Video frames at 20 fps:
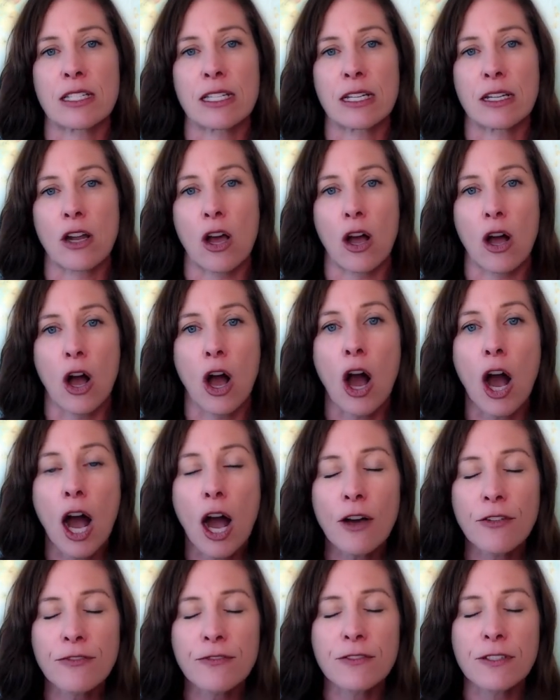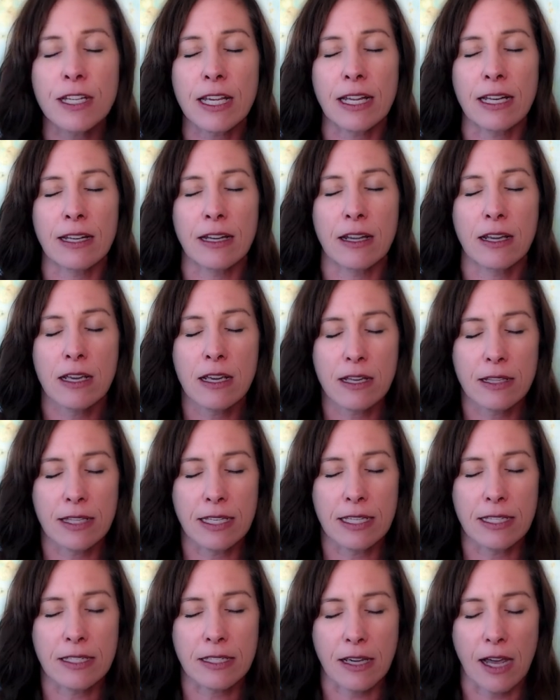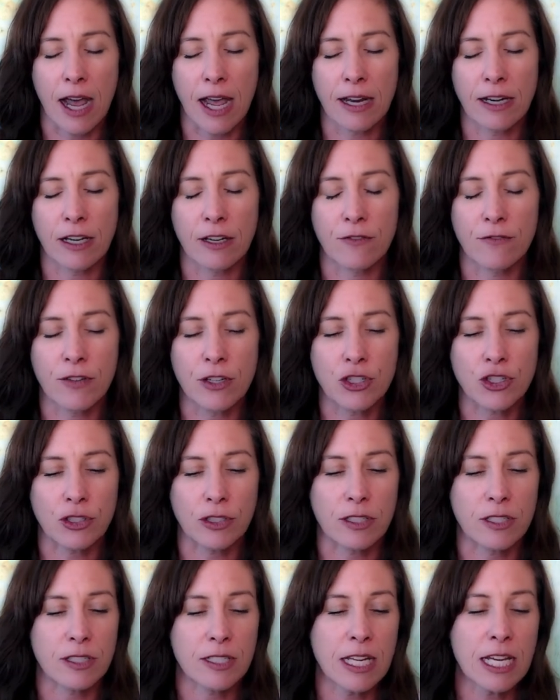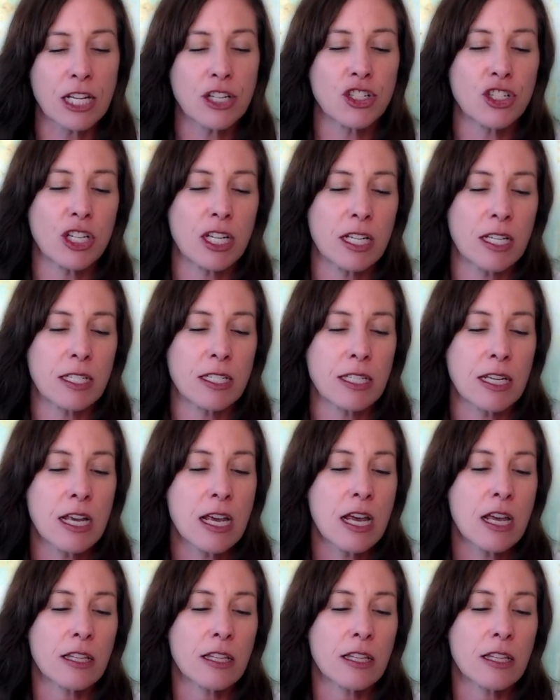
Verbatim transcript: and often these guided visualizations,